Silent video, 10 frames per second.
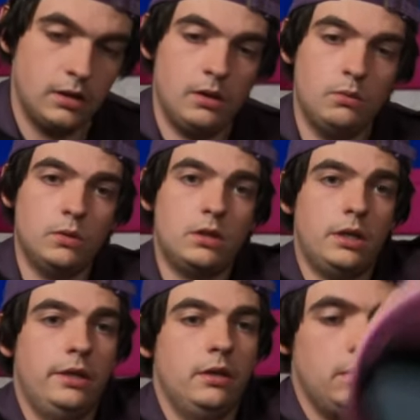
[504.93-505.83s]
I'll
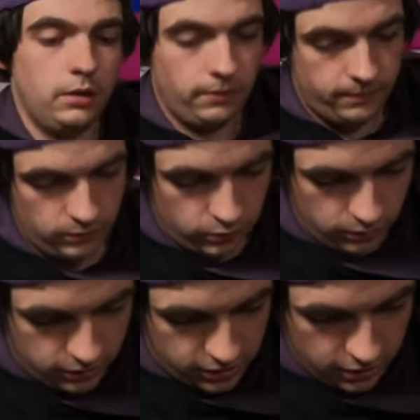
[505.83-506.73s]
kind of do
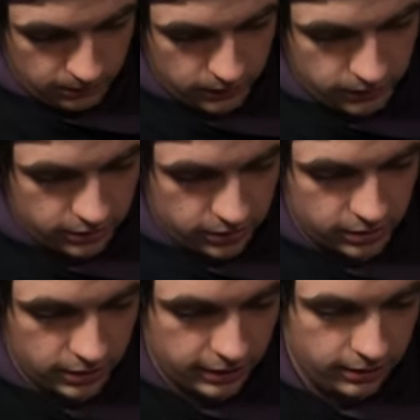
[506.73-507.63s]
the same on this
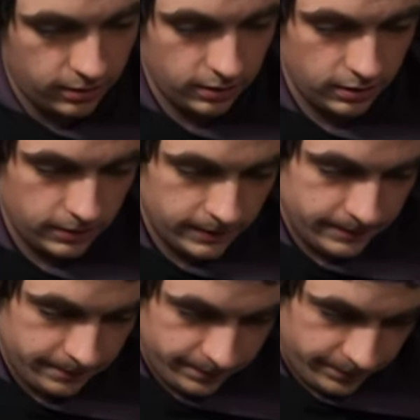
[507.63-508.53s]
side.
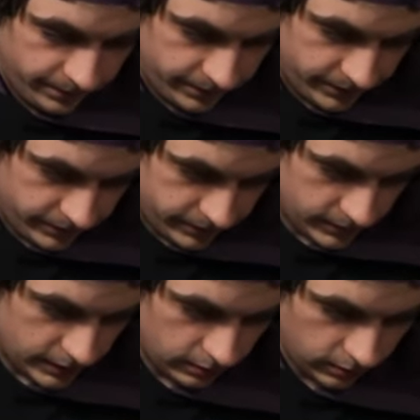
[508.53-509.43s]

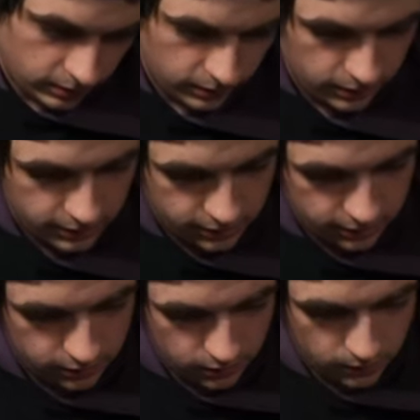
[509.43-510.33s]
Now, this
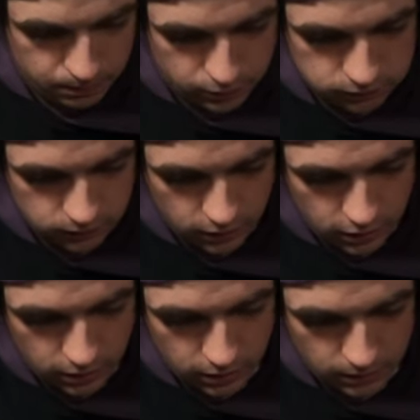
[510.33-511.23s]
is
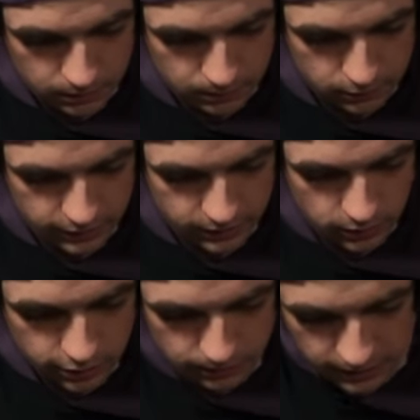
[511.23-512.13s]
probably going to